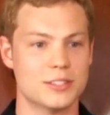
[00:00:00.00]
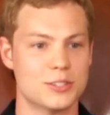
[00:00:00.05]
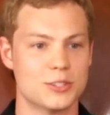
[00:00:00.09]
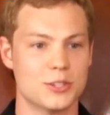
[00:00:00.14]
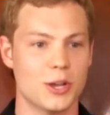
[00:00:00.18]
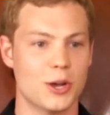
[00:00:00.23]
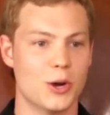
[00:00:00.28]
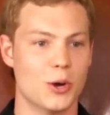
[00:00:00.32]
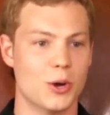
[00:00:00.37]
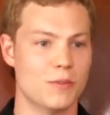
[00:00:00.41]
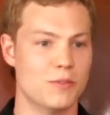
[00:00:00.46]

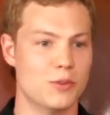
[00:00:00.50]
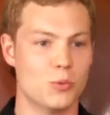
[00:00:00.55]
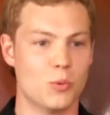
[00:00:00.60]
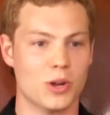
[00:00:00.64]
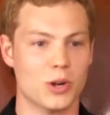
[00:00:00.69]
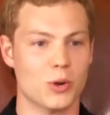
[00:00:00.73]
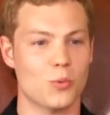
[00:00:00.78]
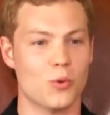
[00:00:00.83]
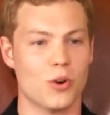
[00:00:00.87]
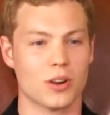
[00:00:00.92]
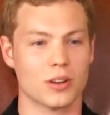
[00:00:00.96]
So if you
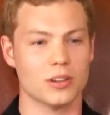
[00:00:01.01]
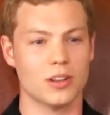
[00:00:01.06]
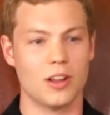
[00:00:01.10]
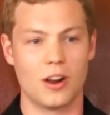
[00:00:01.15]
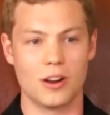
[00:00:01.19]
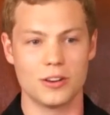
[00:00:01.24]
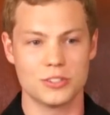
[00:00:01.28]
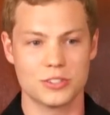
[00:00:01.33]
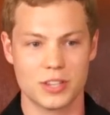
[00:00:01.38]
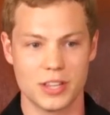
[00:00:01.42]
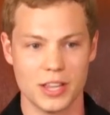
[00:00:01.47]
want to work
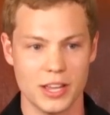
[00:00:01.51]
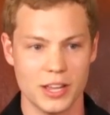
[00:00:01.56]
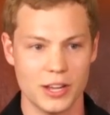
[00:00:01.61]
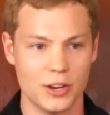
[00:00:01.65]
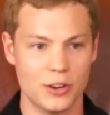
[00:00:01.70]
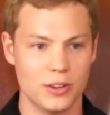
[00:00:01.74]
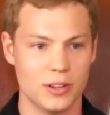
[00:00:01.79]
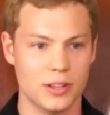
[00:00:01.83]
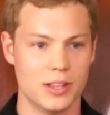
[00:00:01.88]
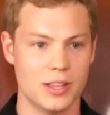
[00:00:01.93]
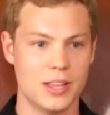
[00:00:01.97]
large
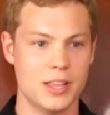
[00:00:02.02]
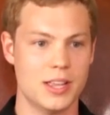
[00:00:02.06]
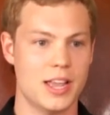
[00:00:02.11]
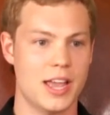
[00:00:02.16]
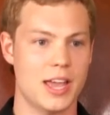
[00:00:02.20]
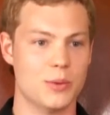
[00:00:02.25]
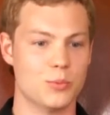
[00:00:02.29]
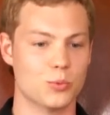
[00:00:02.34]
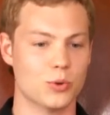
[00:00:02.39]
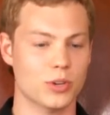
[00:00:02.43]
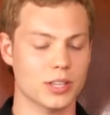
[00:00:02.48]
scale
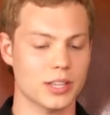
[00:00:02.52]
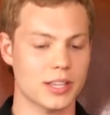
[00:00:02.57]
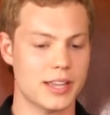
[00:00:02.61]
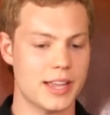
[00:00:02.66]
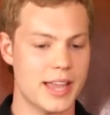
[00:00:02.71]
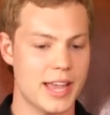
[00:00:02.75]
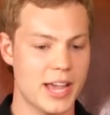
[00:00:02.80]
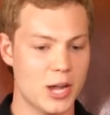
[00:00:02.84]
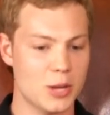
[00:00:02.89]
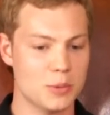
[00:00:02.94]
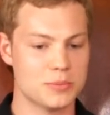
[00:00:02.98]
and really
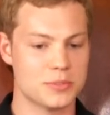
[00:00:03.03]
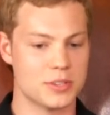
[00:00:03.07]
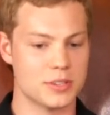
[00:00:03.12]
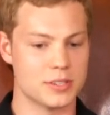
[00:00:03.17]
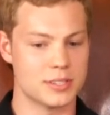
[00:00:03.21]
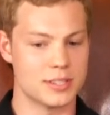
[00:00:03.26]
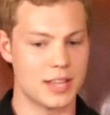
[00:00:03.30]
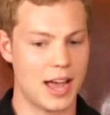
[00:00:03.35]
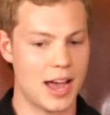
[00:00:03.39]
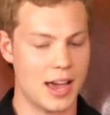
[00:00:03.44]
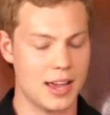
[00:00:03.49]
help
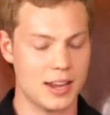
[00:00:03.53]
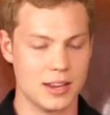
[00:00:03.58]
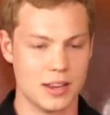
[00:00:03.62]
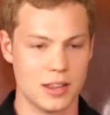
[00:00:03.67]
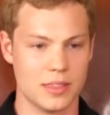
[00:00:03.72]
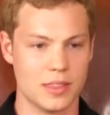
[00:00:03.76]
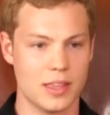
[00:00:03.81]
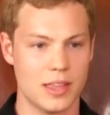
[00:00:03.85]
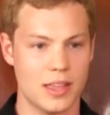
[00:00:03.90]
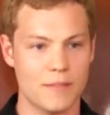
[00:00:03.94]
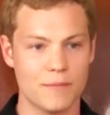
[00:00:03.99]
society
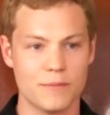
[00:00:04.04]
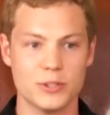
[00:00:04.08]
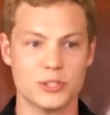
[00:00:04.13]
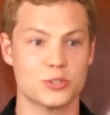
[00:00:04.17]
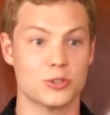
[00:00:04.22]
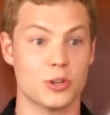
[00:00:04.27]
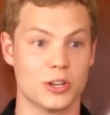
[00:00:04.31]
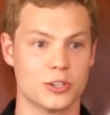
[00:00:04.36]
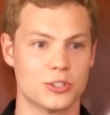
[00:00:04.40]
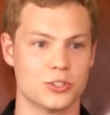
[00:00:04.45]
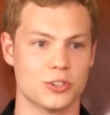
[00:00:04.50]
and the
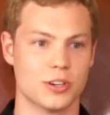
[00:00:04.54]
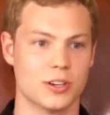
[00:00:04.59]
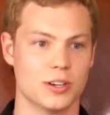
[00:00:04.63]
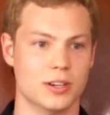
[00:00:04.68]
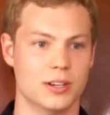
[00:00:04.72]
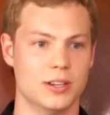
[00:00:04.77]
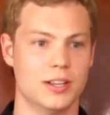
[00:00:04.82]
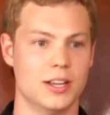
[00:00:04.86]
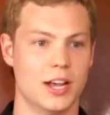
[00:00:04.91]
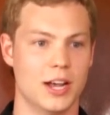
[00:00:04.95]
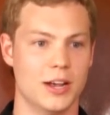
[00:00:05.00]
infrastructure
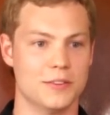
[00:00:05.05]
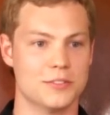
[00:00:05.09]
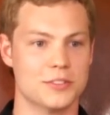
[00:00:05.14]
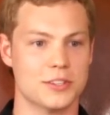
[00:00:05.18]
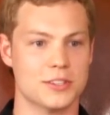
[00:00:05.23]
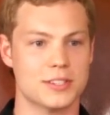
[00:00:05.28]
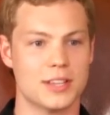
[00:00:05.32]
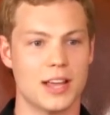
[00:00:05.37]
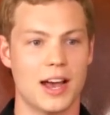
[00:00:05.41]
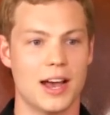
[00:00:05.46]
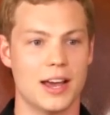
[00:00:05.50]
of
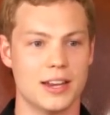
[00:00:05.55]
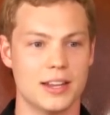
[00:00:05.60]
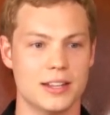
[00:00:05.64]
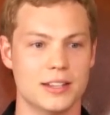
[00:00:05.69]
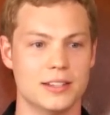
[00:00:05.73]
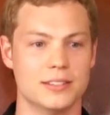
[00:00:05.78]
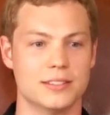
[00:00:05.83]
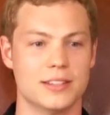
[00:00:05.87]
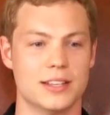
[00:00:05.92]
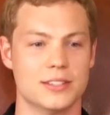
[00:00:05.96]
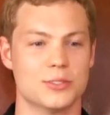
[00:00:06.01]

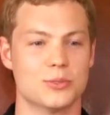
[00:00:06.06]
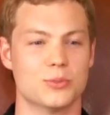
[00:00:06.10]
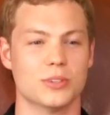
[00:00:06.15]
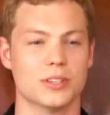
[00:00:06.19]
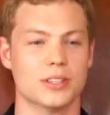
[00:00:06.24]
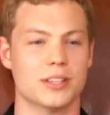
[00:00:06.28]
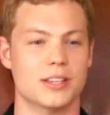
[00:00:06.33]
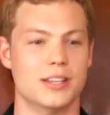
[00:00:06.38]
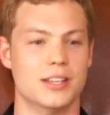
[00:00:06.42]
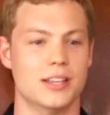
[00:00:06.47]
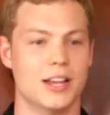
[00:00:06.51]
society, that's
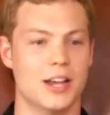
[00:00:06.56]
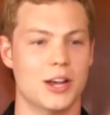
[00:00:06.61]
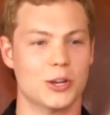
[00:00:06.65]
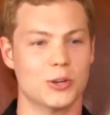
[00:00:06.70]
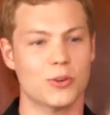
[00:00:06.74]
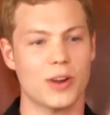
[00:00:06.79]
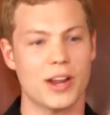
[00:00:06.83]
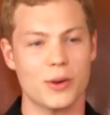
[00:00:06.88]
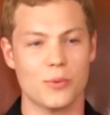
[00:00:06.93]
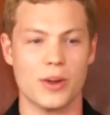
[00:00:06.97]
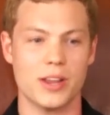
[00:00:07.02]
really a
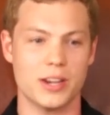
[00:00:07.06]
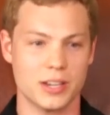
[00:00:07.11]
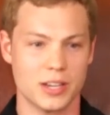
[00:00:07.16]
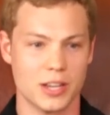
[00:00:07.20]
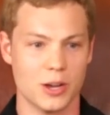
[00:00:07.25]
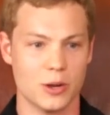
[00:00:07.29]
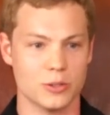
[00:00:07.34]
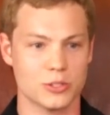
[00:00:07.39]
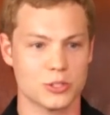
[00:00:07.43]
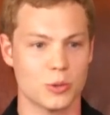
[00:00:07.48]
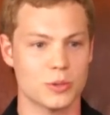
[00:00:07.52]
great way to
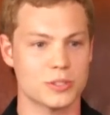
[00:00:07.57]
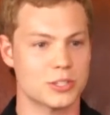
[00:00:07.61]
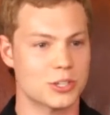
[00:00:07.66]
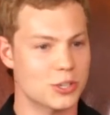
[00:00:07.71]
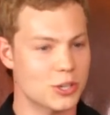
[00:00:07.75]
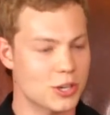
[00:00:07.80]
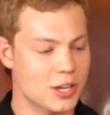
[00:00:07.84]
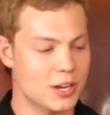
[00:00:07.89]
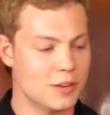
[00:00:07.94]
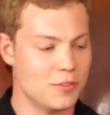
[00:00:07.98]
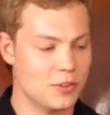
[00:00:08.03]
go. So it's
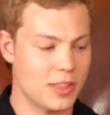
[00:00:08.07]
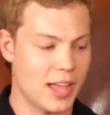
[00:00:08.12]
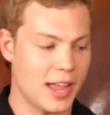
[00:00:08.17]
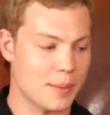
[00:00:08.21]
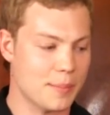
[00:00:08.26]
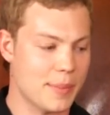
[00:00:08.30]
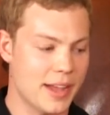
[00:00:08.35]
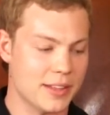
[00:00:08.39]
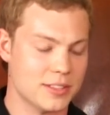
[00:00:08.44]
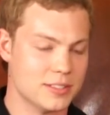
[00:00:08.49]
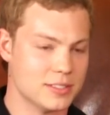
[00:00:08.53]
good if you
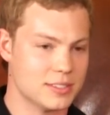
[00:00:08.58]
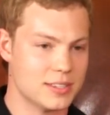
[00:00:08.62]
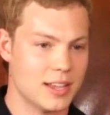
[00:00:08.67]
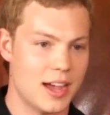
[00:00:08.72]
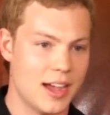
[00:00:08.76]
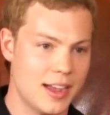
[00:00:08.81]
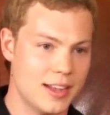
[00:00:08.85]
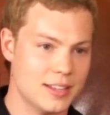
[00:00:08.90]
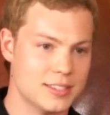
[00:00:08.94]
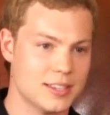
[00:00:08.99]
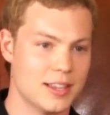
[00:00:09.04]
like math and
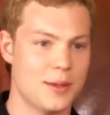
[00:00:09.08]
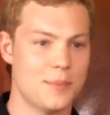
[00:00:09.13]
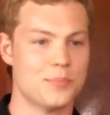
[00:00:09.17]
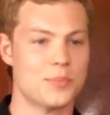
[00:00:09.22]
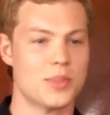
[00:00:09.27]
science.